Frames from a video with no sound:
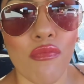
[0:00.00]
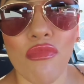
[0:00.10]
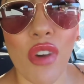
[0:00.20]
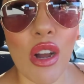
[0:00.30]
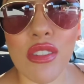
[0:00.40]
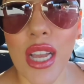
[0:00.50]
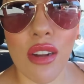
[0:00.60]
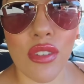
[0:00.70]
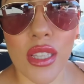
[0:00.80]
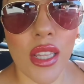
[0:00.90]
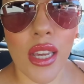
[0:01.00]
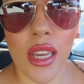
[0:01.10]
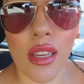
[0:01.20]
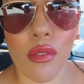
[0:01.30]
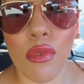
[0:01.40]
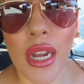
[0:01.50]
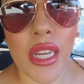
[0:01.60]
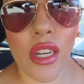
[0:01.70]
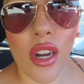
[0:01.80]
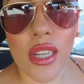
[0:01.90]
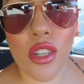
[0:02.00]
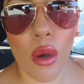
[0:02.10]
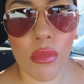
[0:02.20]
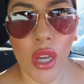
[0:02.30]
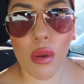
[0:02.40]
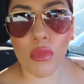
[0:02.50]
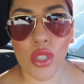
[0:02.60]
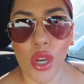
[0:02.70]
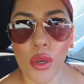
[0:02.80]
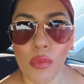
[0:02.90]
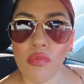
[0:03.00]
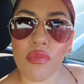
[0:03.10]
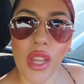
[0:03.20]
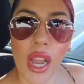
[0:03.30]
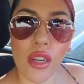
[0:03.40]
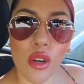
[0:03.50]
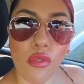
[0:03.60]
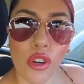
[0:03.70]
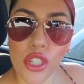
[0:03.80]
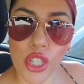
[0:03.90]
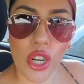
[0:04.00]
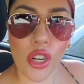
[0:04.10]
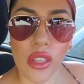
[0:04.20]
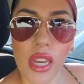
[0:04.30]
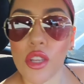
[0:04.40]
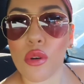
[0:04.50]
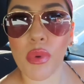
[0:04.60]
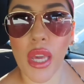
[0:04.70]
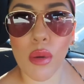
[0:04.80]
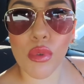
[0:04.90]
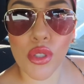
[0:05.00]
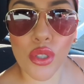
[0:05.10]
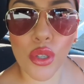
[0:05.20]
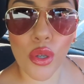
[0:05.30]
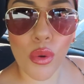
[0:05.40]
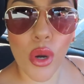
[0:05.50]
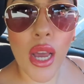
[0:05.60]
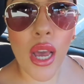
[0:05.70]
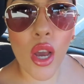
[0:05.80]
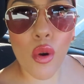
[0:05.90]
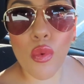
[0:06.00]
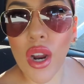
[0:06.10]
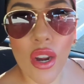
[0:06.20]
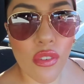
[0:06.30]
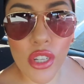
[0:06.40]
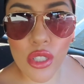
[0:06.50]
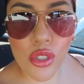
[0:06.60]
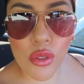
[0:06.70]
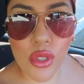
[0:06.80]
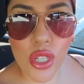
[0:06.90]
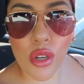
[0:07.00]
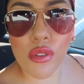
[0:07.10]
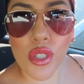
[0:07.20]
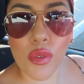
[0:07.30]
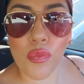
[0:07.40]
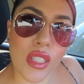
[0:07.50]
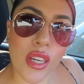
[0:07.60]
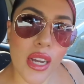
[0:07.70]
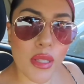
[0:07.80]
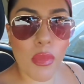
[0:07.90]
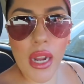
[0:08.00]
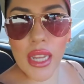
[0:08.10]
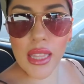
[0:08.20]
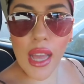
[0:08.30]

found everything right here at Tom Thumb, so I know for sure that you'll be able to wherever you choose to go to. See you guys back at the